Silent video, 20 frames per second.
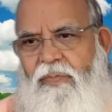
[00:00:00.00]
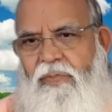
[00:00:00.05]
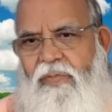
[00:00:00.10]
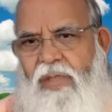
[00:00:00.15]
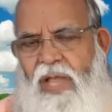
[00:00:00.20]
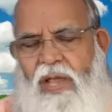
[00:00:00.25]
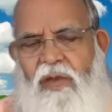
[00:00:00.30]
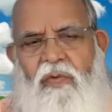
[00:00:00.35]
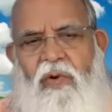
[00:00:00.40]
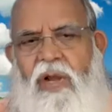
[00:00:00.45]

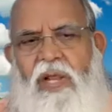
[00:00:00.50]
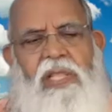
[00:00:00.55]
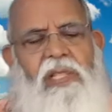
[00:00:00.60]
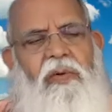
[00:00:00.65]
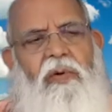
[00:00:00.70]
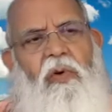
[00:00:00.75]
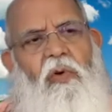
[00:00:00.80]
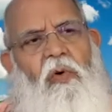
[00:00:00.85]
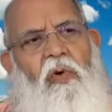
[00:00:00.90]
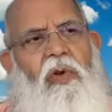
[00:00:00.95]
And what is
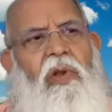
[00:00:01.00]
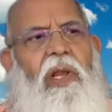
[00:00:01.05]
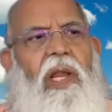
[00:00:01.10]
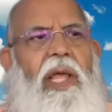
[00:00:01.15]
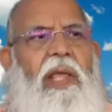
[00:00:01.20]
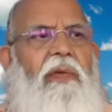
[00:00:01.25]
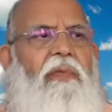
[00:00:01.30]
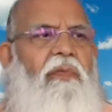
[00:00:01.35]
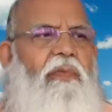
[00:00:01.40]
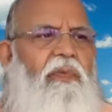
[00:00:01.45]
our whole
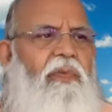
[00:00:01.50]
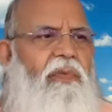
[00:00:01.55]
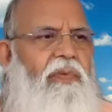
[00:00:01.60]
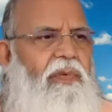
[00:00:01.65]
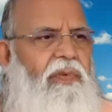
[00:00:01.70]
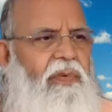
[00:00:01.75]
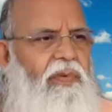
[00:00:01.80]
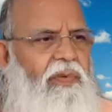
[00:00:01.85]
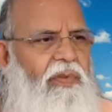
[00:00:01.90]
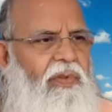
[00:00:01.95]
life?
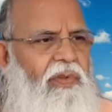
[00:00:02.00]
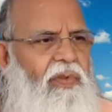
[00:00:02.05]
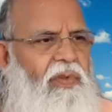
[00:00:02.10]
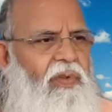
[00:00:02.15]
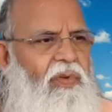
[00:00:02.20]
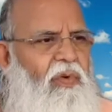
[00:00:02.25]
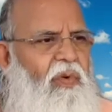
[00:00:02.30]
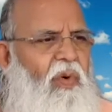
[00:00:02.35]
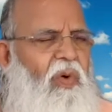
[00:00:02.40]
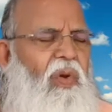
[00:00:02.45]

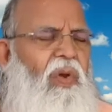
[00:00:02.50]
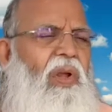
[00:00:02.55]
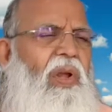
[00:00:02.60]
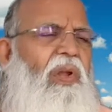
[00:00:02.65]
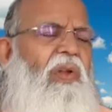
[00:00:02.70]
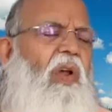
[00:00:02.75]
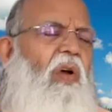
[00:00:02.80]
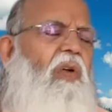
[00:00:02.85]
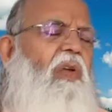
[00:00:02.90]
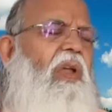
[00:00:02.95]
Only
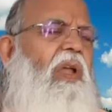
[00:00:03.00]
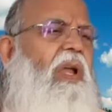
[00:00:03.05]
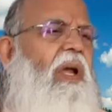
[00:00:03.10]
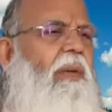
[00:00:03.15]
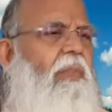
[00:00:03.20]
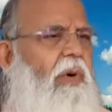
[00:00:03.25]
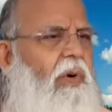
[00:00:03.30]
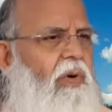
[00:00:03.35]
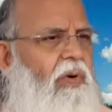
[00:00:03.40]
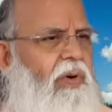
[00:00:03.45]
talking
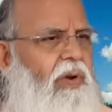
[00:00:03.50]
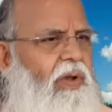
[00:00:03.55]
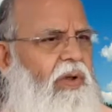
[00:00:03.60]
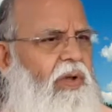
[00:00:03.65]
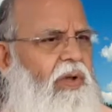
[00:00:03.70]
about